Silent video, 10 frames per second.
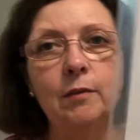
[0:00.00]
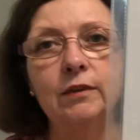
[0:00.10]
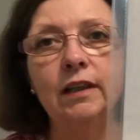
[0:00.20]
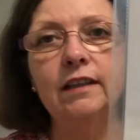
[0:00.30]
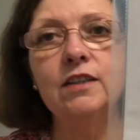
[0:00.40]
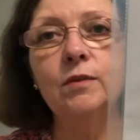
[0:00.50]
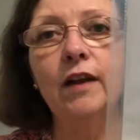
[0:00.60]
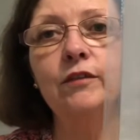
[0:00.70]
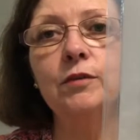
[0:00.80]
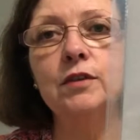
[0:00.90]
able to get this one
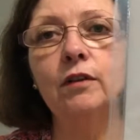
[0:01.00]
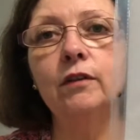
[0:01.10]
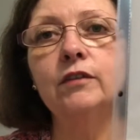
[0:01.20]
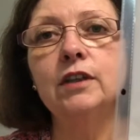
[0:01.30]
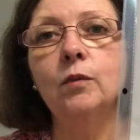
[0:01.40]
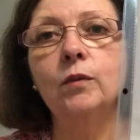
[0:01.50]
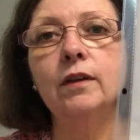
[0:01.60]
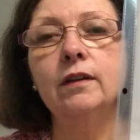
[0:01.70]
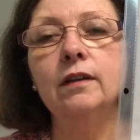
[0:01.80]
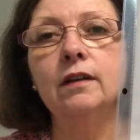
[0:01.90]
after it was all over and done with.